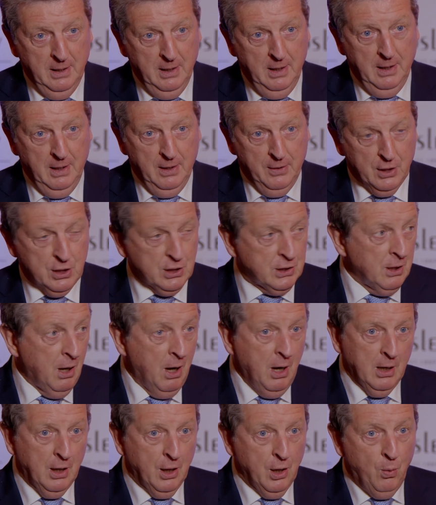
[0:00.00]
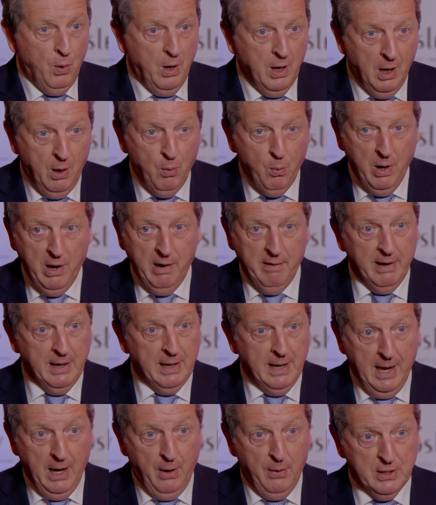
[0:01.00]
the style of the one I'm
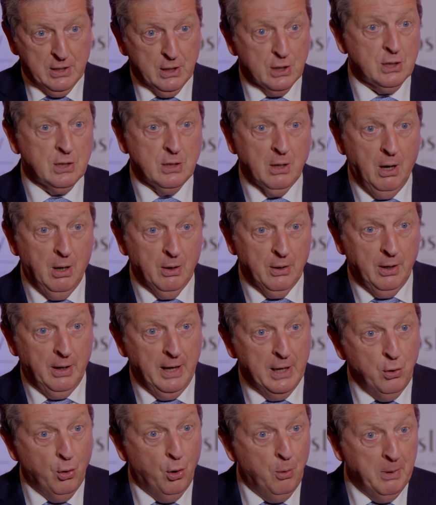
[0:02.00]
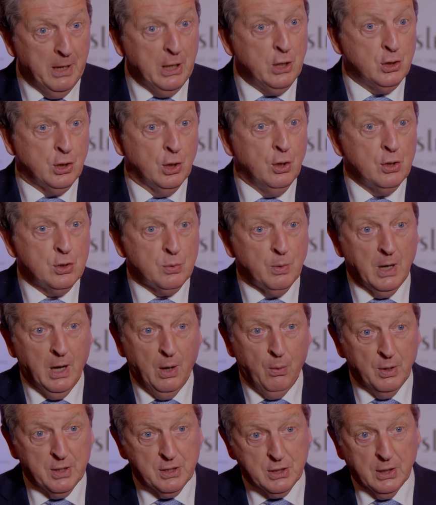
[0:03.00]
wearing now is the style that I normally choose
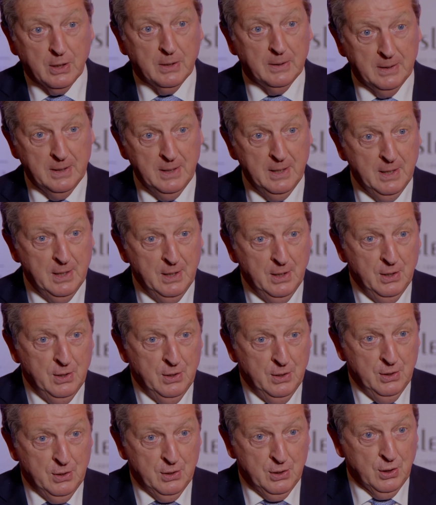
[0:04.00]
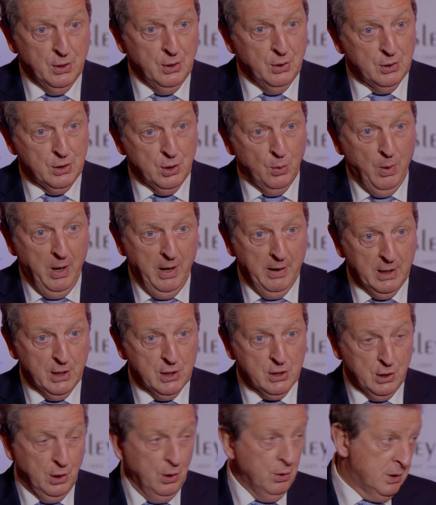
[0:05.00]
when I want to wear
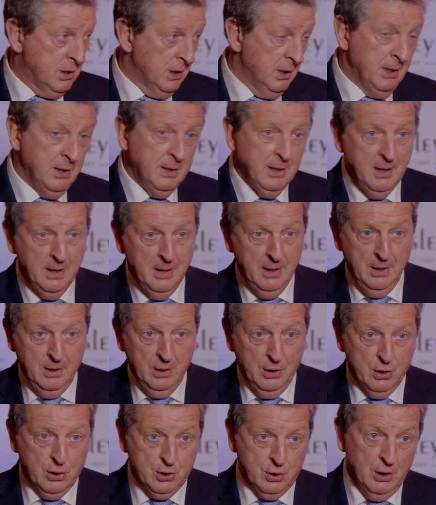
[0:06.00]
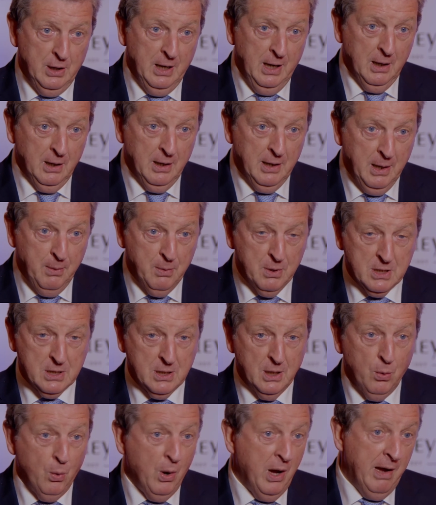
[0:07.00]
the suit, and Sunil, he
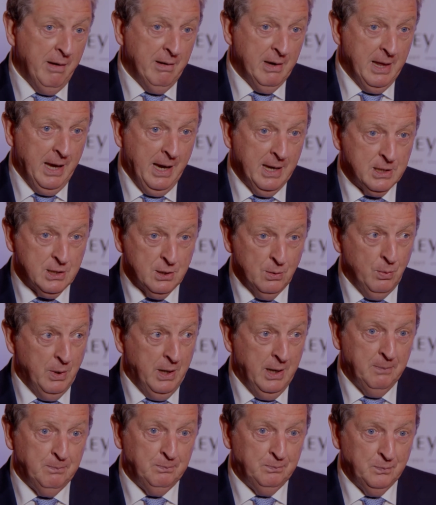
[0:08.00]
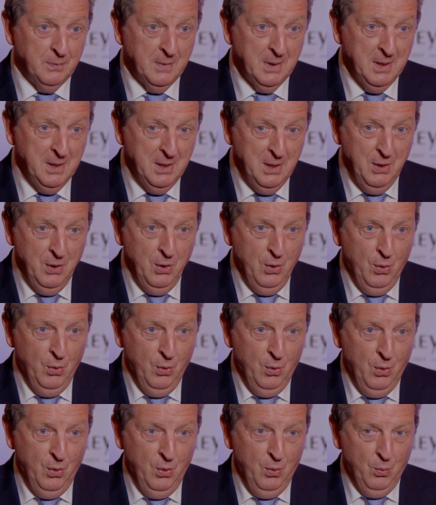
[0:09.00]
was aware of that, and
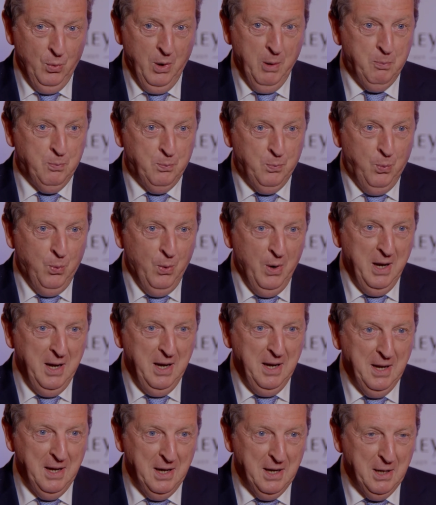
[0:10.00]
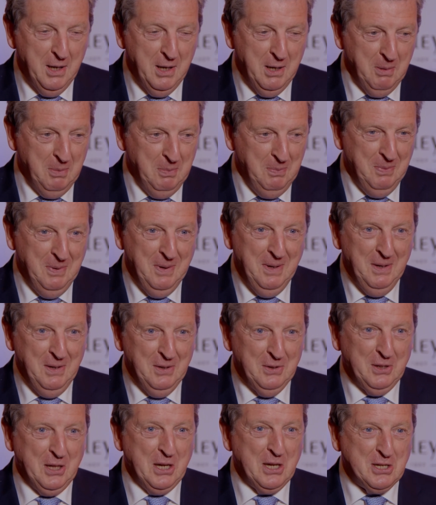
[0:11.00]

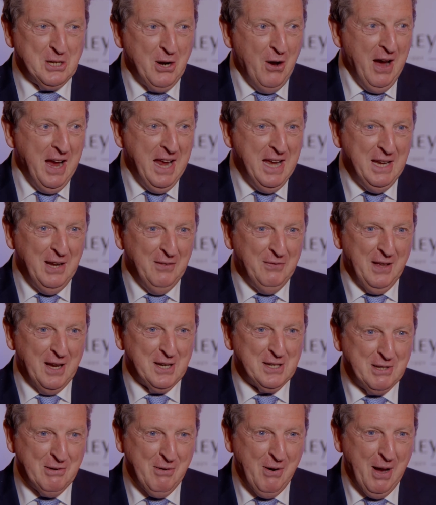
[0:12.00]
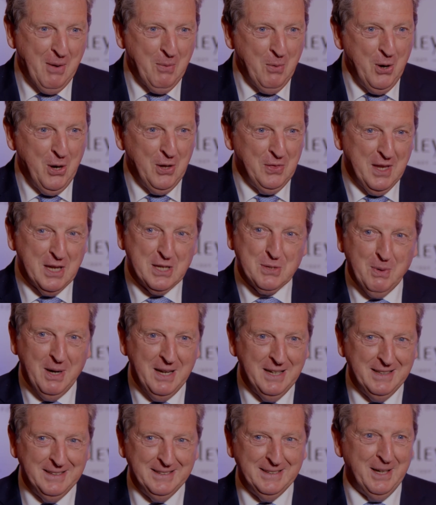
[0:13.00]
we designed, if that's the right word, this
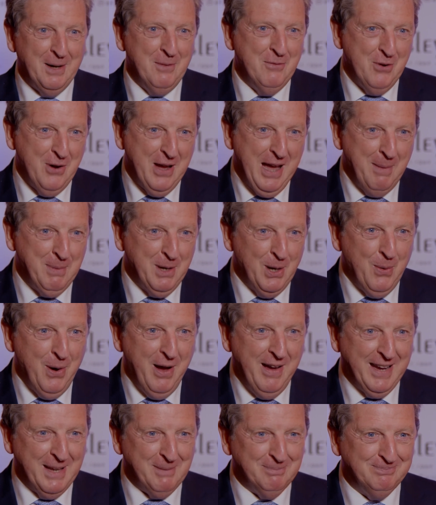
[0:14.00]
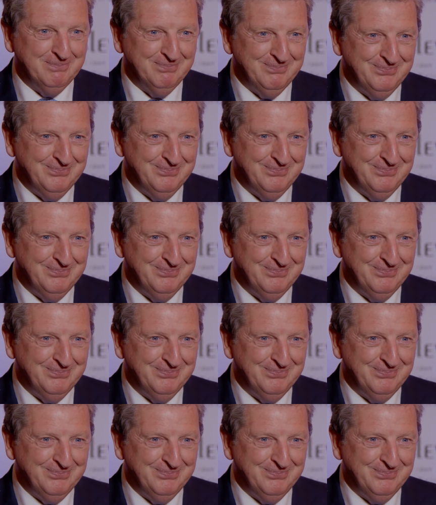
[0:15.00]
one, and I'm very happy to wear it.